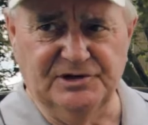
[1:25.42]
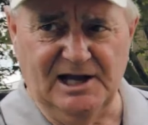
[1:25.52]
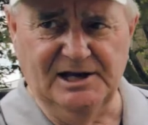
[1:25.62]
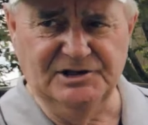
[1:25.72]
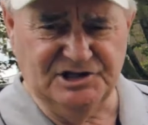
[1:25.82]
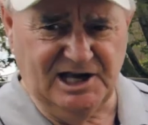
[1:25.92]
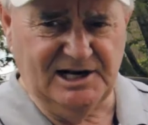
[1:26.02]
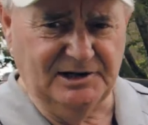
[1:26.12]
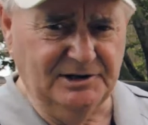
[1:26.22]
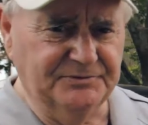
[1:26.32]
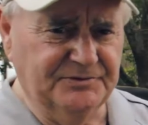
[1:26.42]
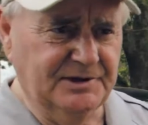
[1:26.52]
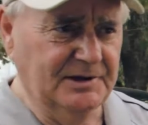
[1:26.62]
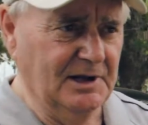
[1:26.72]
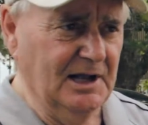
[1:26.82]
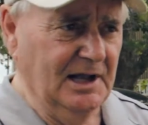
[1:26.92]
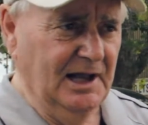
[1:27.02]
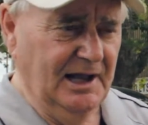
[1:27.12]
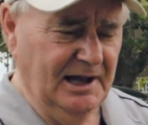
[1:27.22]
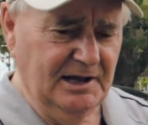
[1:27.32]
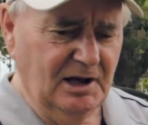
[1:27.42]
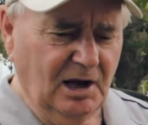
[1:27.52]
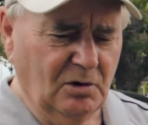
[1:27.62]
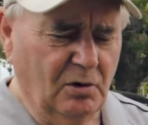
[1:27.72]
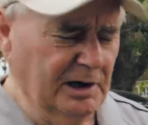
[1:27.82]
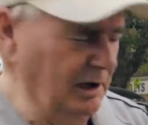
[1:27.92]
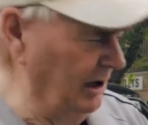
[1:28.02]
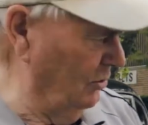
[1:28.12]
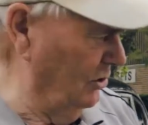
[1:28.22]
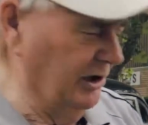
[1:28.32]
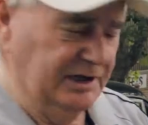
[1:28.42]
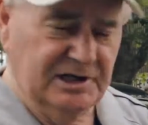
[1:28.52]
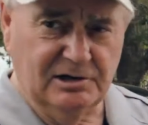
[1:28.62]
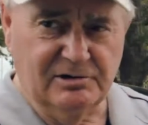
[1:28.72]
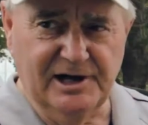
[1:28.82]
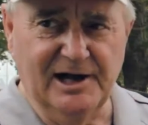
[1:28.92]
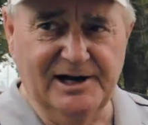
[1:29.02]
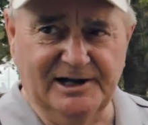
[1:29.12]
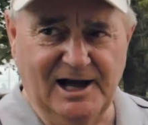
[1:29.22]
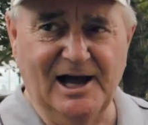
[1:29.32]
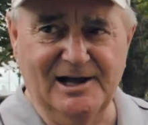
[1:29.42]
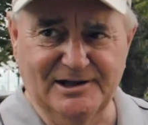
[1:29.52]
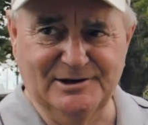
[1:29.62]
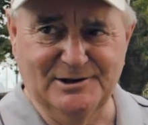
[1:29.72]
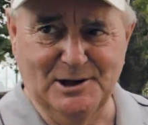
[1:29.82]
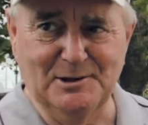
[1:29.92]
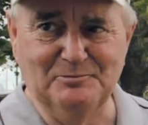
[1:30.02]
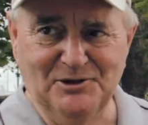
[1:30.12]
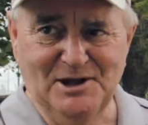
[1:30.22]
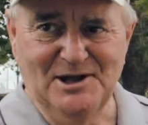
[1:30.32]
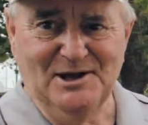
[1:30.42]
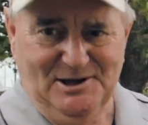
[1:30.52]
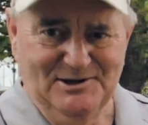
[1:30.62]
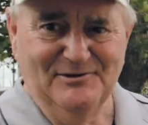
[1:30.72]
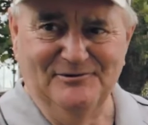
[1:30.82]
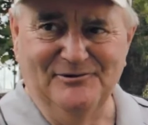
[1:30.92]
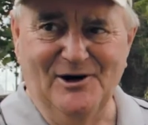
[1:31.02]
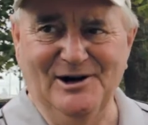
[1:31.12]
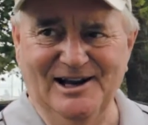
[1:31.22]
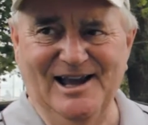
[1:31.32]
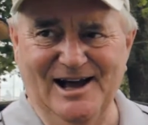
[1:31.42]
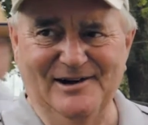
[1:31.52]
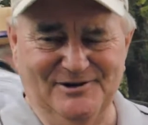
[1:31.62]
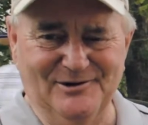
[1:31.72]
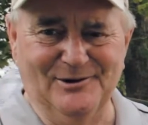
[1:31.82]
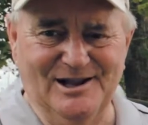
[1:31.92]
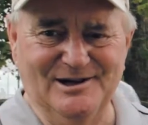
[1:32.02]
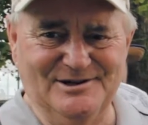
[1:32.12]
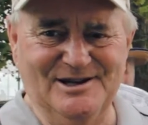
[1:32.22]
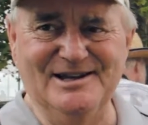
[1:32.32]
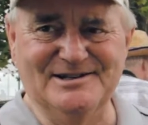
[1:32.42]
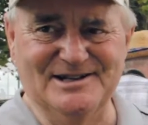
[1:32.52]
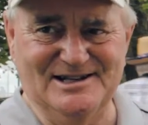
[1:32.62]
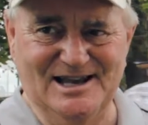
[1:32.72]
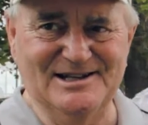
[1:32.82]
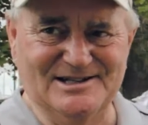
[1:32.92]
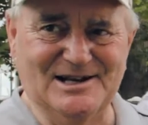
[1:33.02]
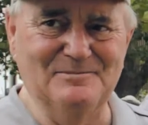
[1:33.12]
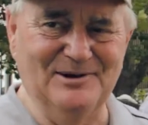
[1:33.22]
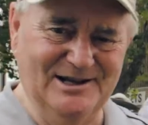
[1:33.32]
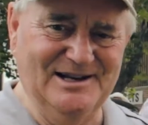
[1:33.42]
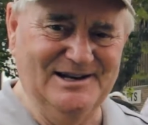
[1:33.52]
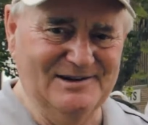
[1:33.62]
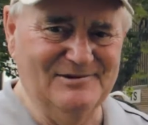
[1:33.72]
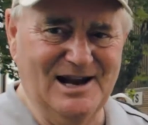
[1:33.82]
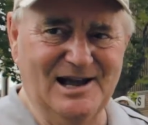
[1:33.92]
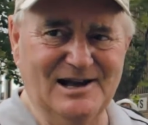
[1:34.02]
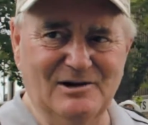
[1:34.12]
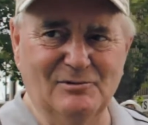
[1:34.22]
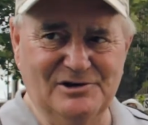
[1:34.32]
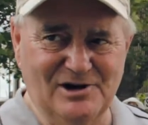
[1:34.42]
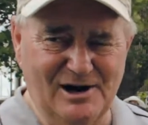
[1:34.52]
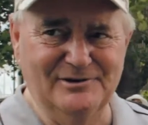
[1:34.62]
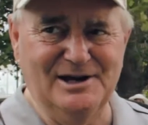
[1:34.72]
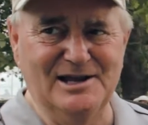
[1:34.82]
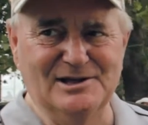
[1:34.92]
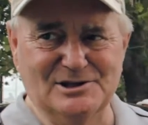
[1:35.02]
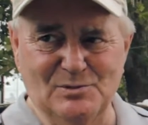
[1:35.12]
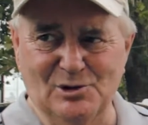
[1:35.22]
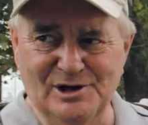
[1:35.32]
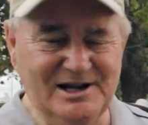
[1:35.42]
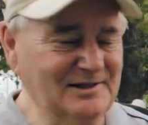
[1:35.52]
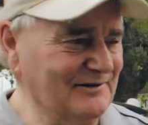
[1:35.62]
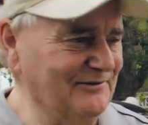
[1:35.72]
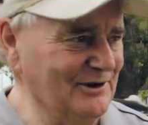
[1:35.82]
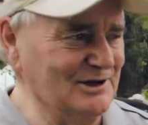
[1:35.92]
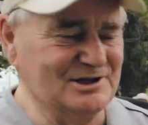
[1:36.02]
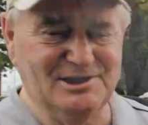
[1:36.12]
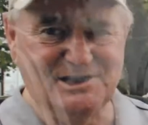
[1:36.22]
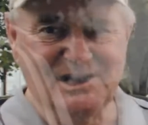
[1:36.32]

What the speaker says: done, settled. Quite a lot of work to create a car that finally, after all those years, it's complete. And we drove it here this morning, the first